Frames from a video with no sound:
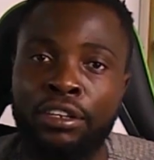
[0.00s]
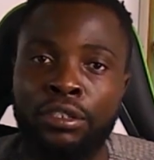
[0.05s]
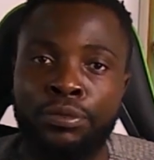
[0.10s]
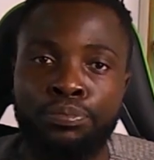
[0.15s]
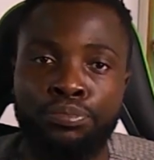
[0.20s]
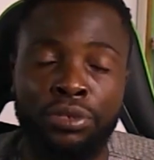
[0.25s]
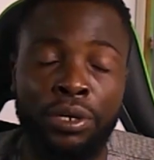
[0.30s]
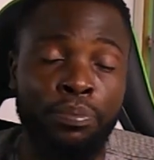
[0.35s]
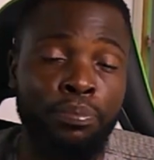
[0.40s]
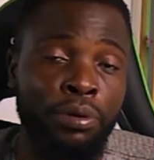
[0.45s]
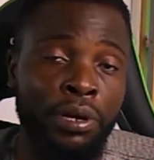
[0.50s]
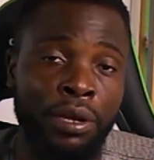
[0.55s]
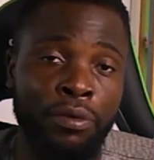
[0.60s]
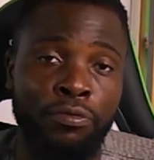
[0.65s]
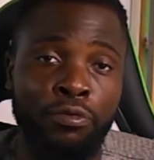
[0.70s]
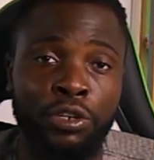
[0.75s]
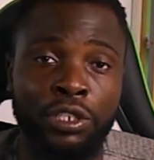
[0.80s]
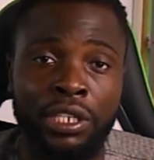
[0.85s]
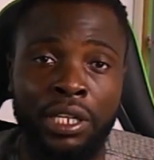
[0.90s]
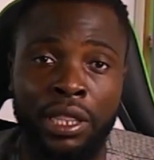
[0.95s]
I cannot
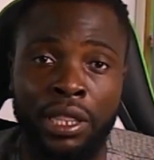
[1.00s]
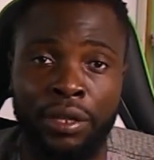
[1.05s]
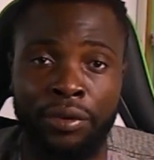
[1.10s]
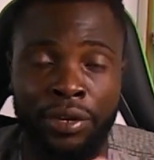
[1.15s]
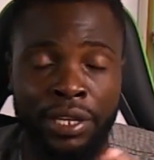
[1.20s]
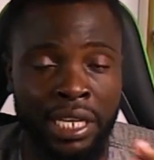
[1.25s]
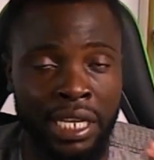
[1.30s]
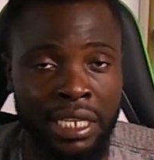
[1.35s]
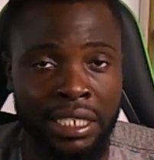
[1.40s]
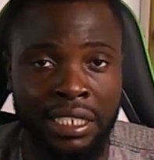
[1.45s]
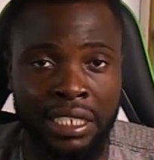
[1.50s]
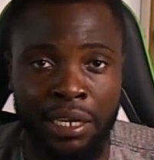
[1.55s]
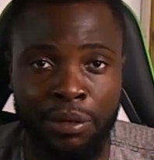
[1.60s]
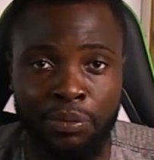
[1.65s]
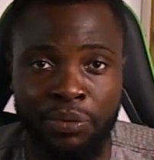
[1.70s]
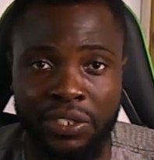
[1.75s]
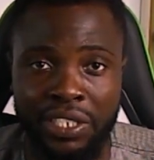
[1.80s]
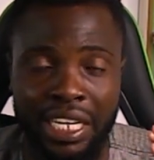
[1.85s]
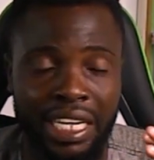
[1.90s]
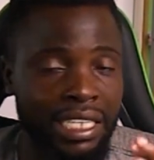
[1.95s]
prepare for the 3
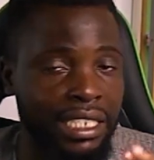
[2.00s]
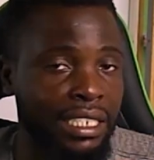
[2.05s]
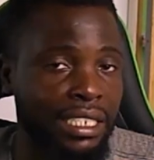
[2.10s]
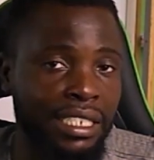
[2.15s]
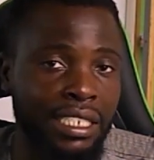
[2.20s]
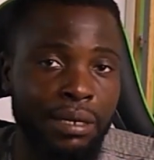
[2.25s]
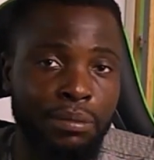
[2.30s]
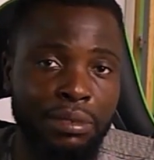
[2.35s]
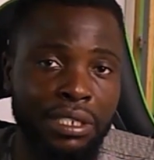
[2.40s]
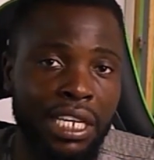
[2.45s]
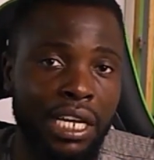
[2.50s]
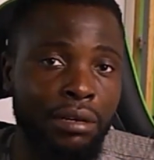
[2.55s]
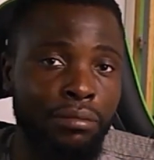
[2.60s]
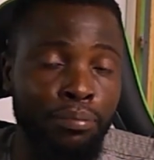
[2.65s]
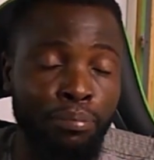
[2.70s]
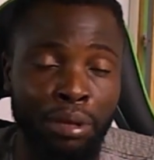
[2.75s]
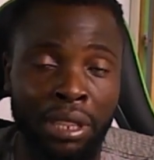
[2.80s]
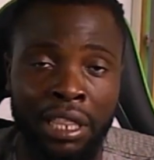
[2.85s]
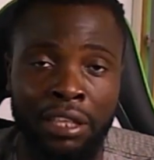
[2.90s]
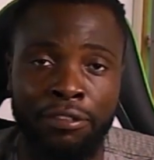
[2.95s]
exams at the
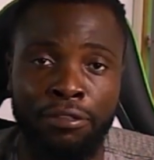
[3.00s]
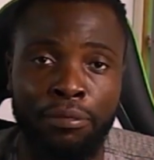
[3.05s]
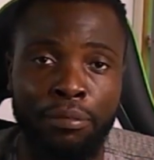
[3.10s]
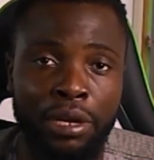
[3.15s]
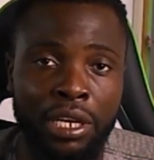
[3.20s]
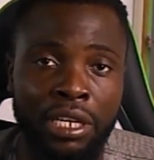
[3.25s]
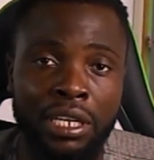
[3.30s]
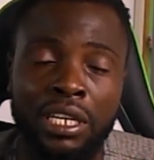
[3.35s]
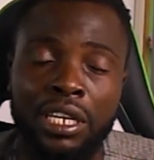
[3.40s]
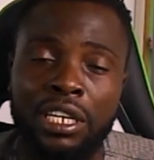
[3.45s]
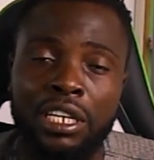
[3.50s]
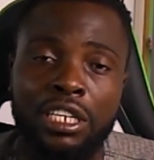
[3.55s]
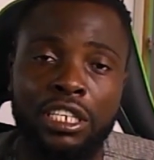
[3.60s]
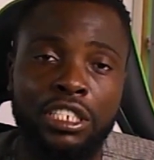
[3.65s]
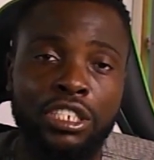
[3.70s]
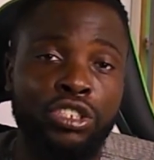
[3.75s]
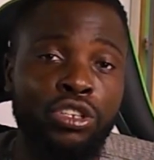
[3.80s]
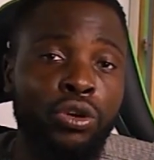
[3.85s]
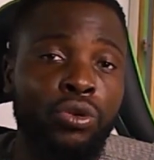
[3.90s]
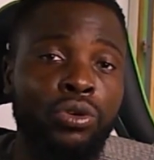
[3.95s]
same time. Believe me,
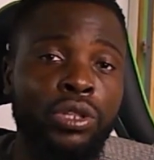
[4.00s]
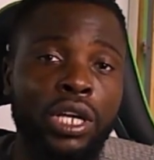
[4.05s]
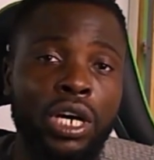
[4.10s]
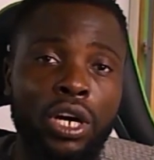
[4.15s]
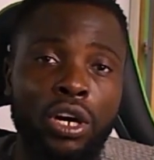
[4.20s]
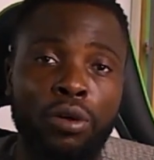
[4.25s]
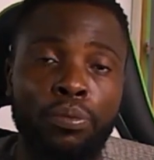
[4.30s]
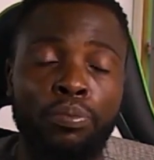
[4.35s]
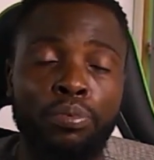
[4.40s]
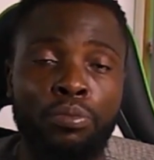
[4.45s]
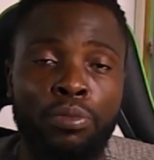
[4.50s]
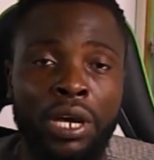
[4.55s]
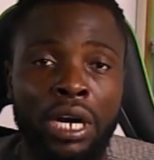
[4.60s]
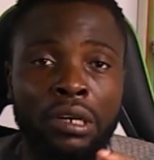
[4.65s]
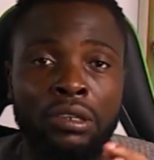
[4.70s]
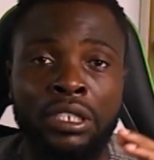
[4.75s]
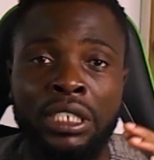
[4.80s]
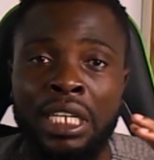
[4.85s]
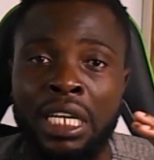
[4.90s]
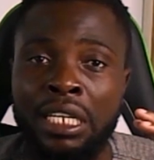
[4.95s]
it's not going to
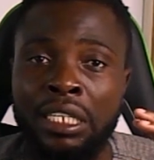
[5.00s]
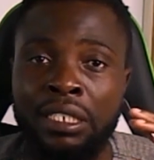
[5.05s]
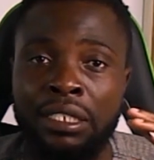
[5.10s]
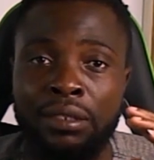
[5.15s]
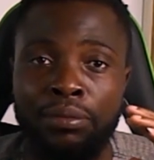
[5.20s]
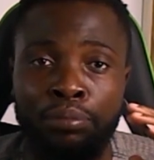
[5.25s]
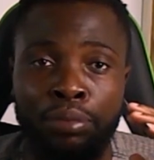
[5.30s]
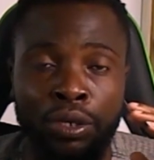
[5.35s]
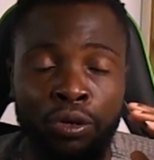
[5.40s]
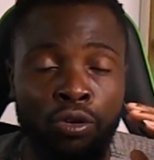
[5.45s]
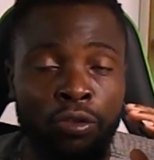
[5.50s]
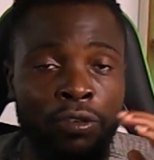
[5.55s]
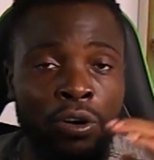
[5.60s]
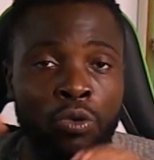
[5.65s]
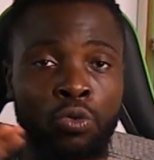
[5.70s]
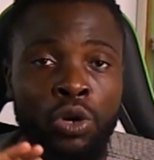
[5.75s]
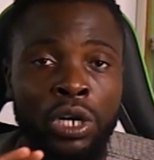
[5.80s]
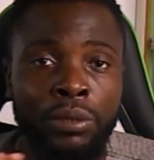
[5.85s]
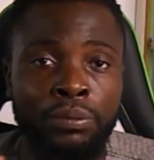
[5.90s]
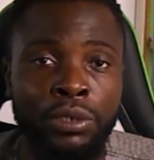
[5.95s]
help me. I'll just
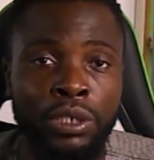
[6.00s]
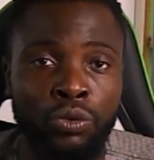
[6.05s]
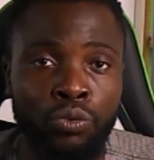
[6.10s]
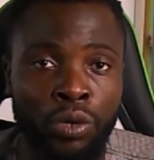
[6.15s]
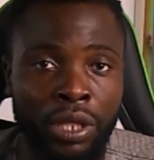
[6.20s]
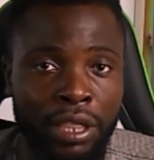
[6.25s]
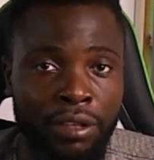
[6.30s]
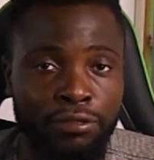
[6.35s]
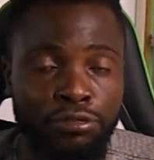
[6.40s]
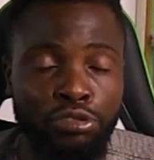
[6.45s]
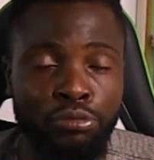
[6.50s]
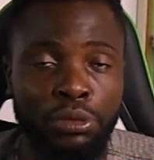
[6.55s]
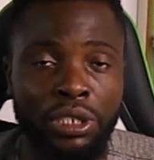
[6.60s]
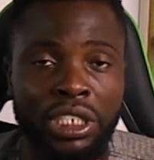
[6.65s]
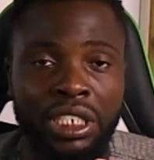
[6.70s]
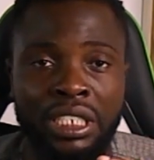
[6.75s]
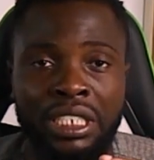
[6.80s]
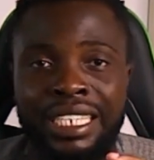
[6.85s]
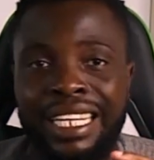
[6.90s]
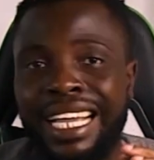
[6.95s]
be overwhelmed with
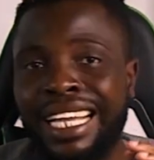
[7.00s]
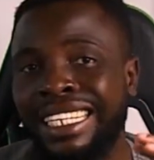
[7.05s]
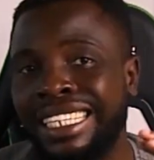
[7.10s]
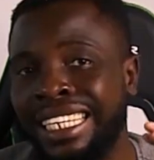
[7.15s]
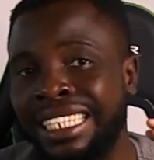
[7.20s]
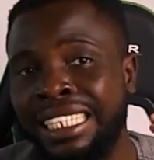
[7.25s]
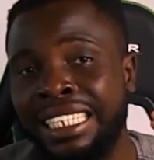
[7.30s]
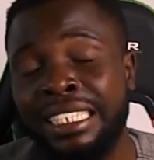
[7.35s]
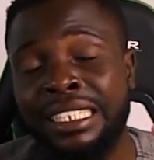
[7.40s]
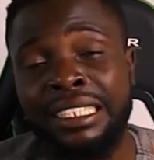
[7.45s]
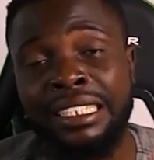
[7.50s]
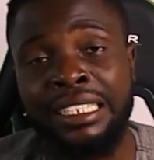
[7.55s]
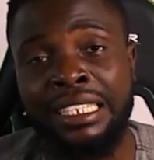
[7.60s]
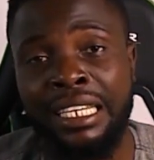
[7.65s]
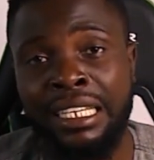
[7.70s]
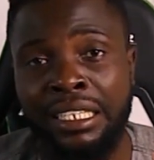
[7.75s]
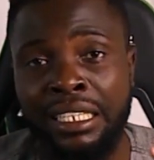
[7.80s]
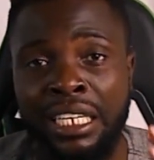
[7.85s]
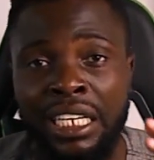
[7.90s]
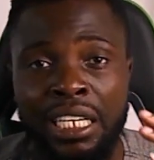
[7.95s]
information and at the
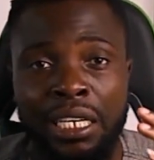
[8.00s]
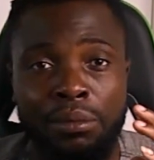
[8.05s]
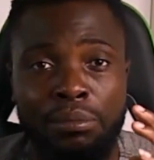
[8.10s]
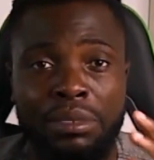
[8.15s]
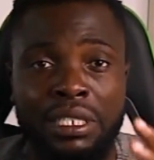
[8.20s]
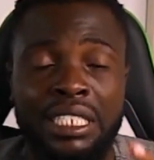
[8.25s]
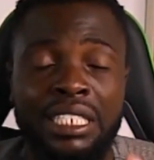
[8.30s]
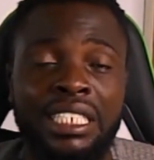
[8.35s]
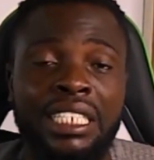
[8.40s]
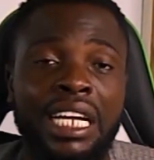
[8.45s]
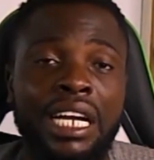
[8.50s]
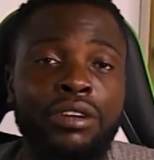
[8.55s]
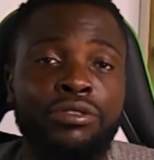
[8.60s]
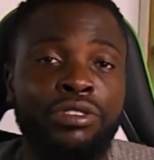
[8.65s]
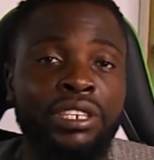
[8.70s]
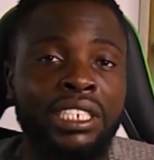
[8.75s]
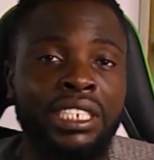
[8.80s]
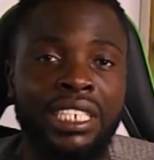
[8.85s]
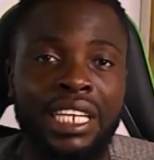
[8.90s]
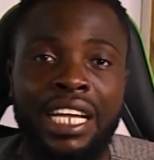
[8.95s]
end of the day, be
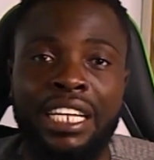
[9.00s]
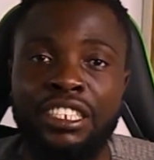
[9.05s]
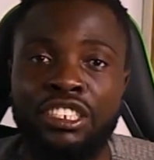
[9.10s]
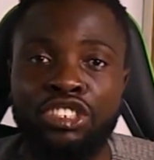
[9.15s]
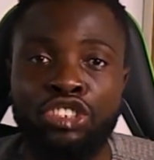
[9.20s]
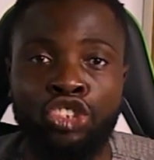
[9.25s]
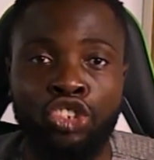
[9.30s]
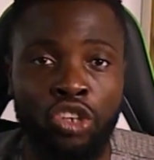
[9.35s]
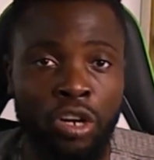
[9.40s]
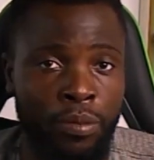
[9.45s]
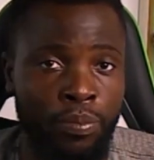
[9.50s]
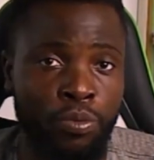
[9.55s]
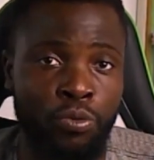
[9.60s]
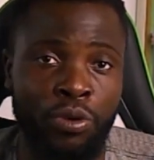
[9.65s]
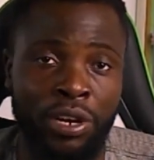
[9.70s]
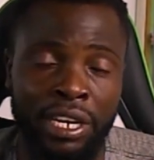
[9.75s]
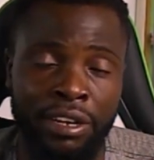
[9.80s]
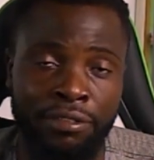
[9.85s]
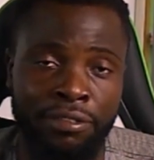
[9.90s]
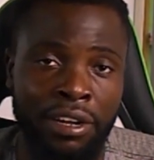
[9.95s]
discouraged and
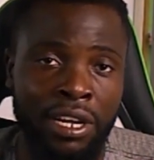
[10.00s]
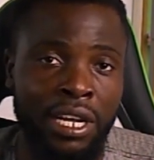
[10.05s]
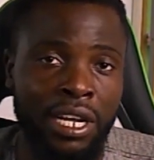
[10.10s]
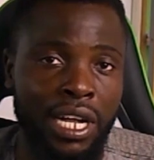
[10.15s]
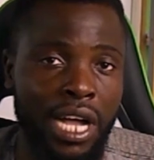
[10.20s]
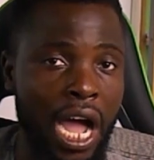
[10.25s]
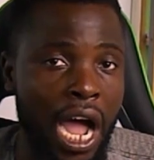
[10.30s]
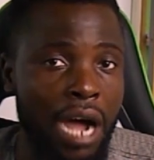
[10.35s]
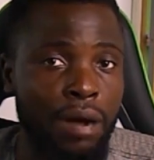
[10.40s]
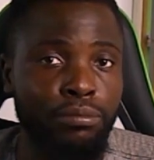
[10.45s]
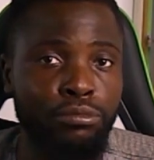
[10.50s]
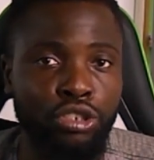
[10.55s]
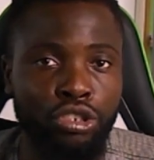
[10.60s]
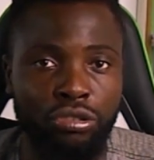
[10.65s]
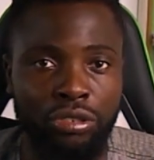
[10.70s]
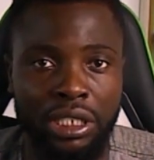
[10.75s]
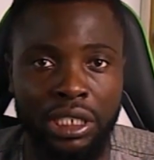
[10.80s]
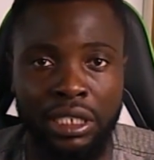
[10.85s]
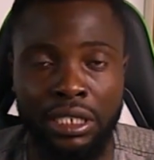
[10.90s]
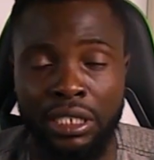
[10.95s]
drop whatever
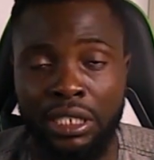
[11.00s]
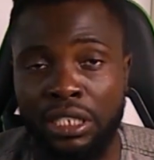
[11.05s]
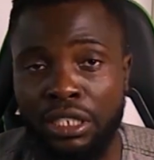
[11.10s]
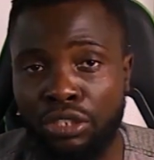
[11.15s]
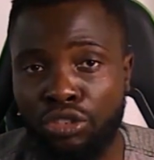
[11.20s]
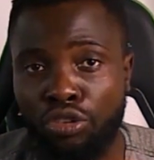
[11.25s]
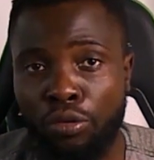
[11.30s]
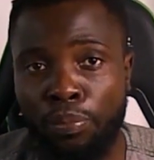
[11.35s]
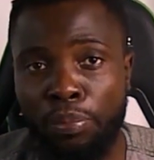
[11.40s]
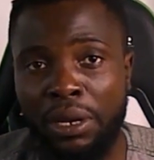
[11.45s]
I'm doing.